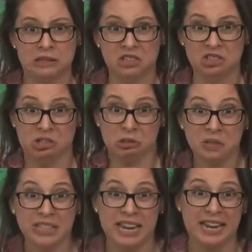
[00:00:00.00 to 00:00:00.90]

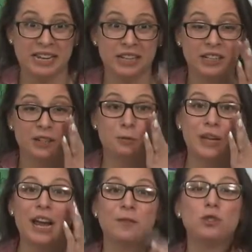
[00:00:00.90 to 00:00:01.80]
Tuesday. We
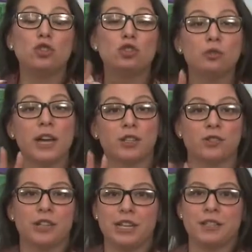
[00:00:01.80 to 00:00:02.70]
have 2 extra
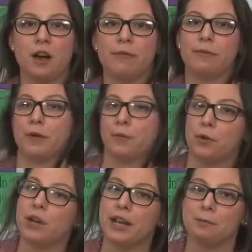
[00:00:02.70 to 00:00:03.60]
days off for a
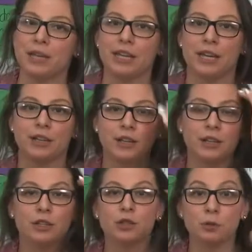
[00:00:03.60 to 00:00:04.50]
4-day weekend,
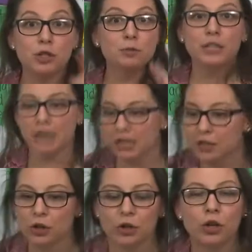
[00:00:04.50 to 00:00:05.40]
so we should really
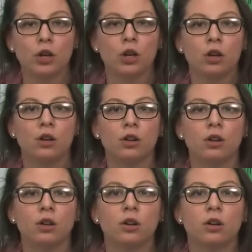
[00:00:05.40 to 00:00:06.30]
hustle.
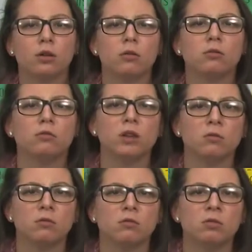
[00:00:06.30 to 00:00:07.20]
Oh,
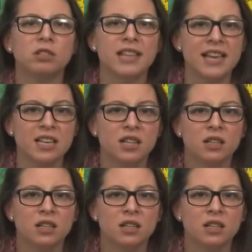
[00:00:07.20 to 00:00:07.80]
what was that?